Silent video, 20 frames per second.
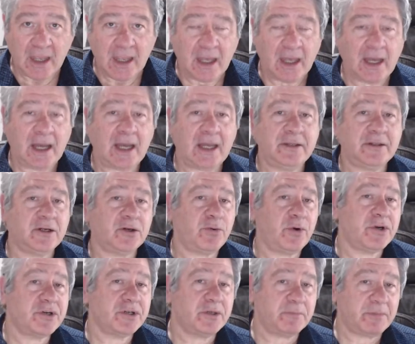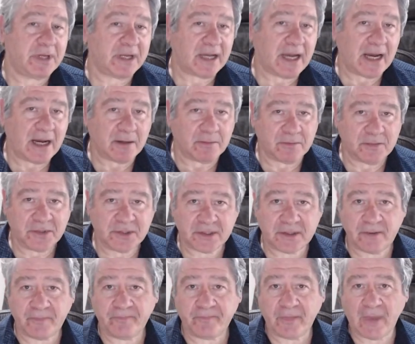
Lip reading: And the question becomes,